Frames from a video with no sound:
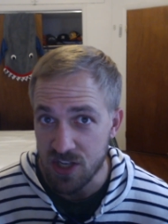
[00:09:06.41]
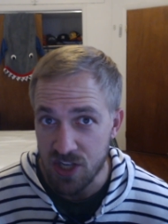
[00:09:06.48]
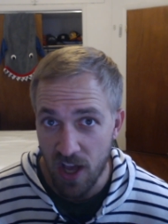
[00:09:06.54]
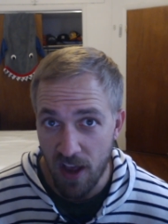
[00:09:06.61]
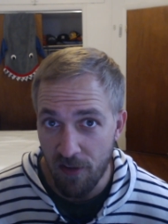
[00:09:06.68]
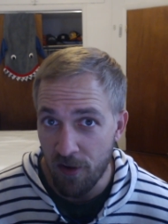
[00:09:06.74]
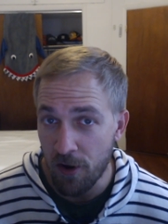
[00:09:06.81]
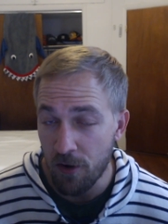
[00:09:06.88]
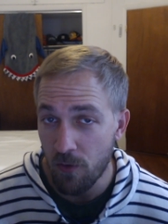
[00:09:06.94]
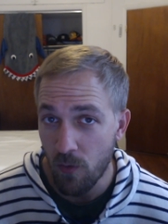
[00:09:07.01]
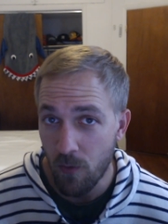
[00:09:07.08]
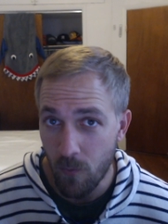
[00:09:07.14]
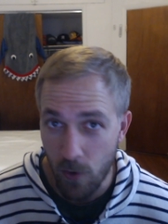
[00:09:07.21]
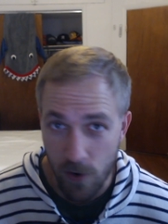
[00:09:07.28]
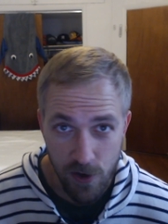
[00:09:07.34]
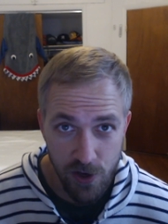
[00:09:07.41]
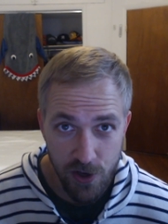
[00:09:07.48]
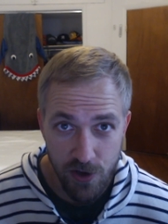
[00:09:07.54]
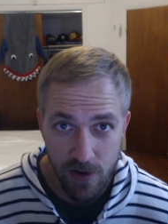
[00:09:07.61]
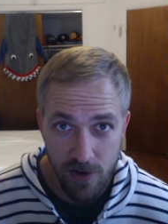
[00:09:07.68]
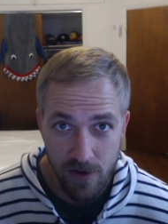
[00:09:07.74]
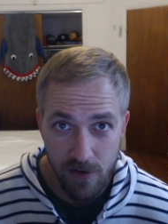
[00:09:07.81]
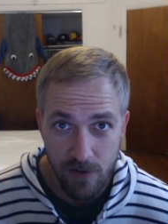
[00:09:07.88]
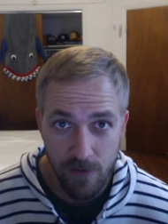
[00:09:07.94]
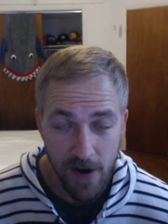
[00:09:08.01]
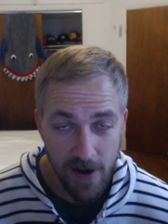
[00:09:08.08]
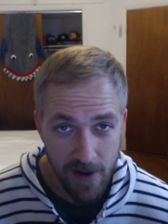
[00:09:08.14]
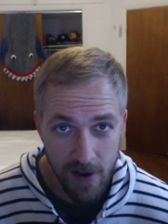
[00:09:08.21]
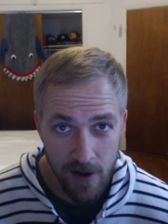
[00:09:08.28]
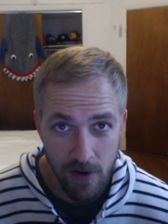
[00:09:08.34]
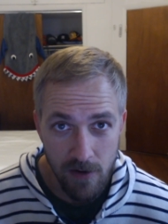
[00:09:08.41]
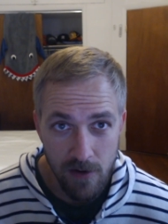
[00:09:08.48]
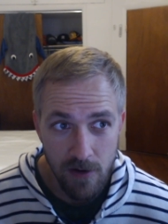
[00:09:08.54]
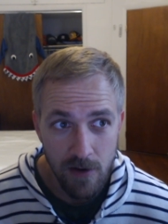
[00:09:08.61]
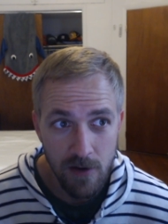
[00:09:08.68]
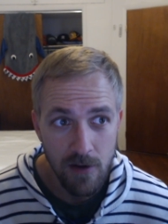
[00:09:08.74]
doesn't work right now.